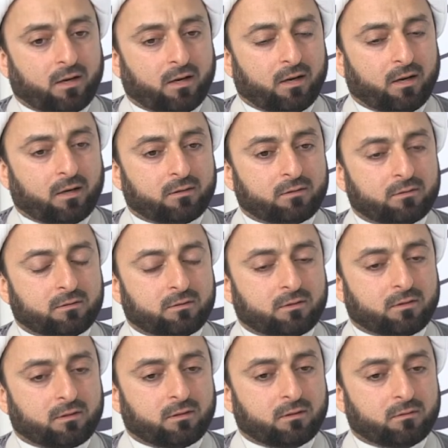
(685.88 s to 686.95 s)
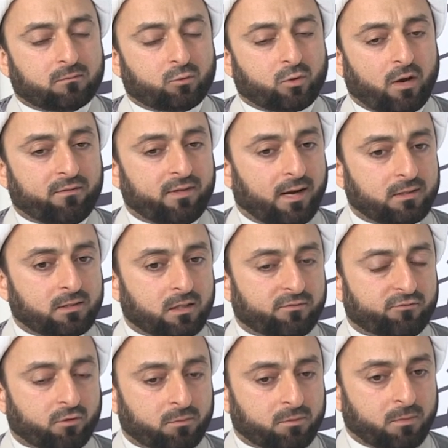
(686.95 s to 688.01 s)
And um, we have a
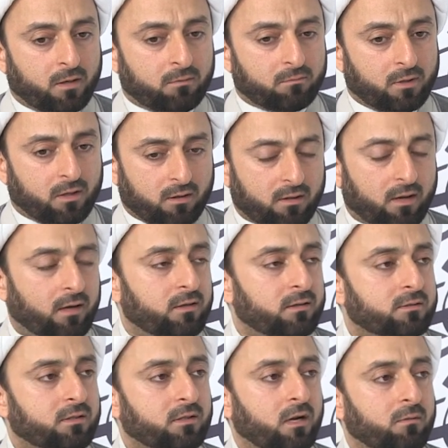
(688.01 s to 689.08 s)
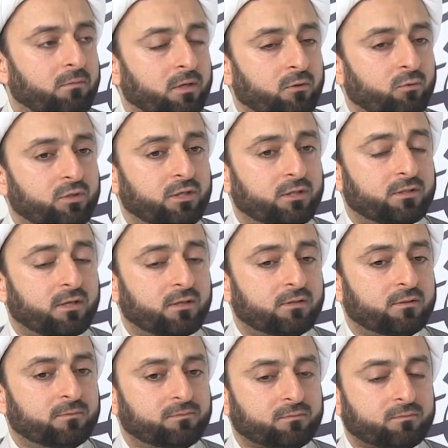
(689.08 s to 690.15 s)
hadith from Imam Radha salam in which he
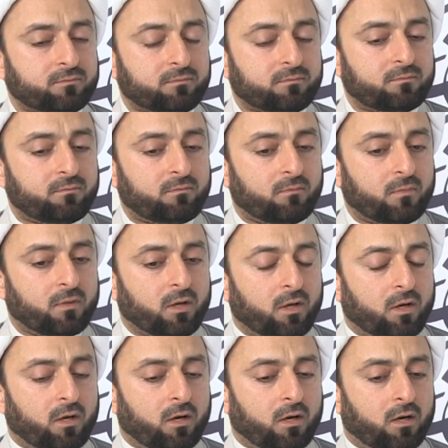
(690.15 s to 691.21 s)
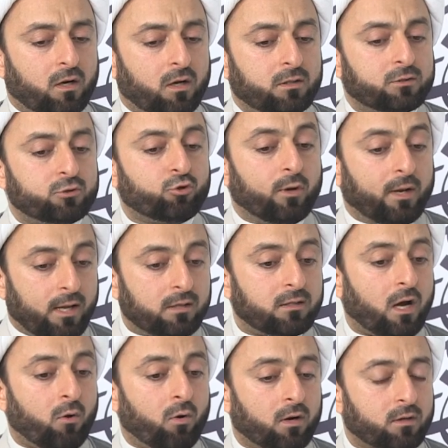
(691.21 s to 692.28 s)
says, uh, to
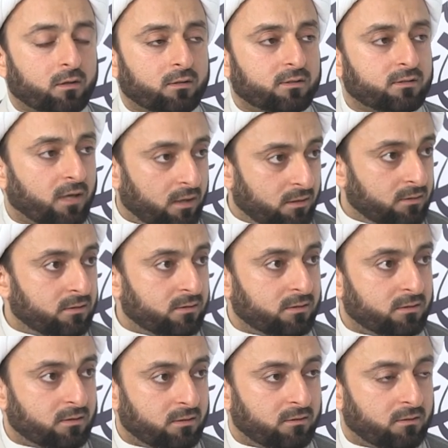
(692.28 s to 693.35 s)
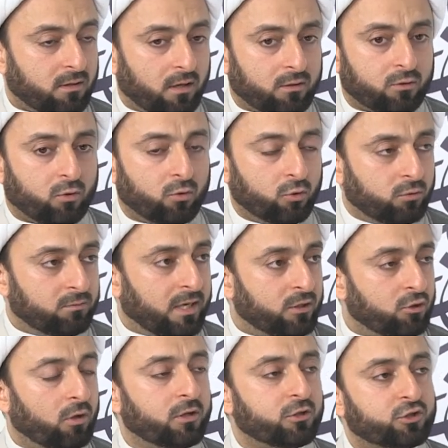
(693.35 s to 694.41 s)
learn our science and ulum
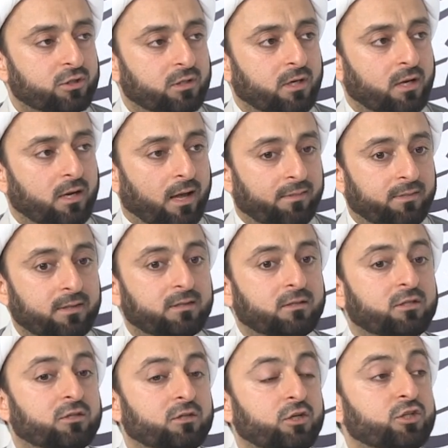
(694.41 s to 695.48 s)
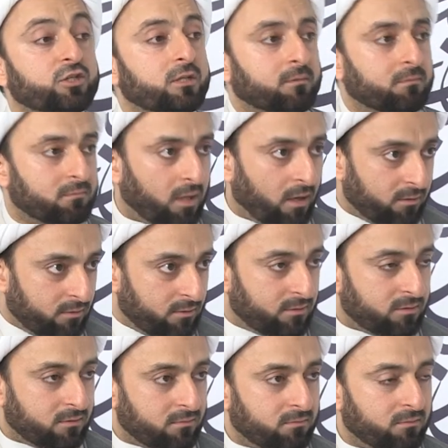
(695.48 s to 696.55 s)
and knowledge and then teach them
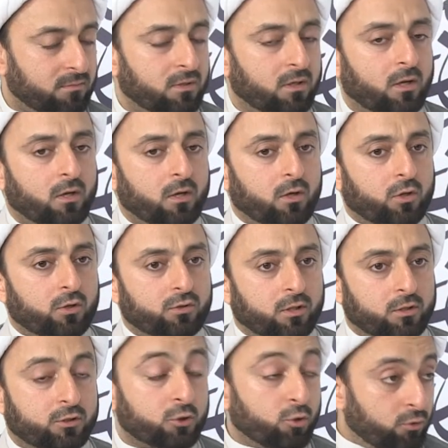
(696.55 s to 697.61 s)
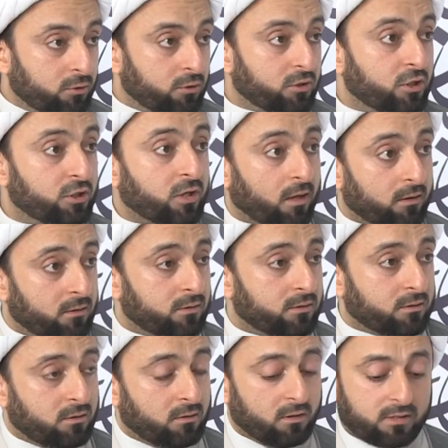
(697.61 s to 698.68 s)
others. Mm -hmm. So it's good to teach
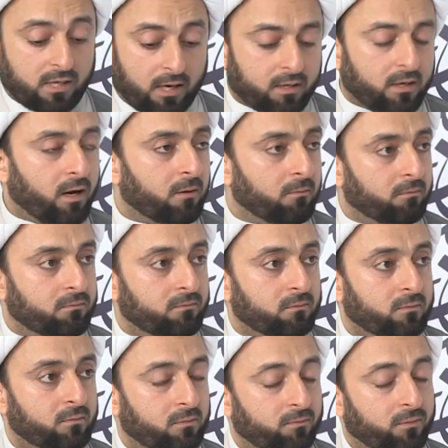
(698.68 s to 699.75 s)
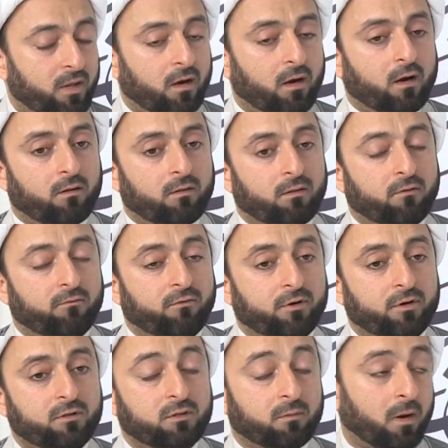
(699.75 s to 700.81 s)
others these ahkam. Yes. Uh, they're
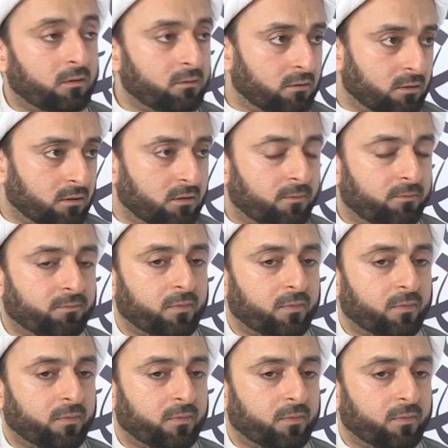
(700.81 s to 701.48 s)
very demanding.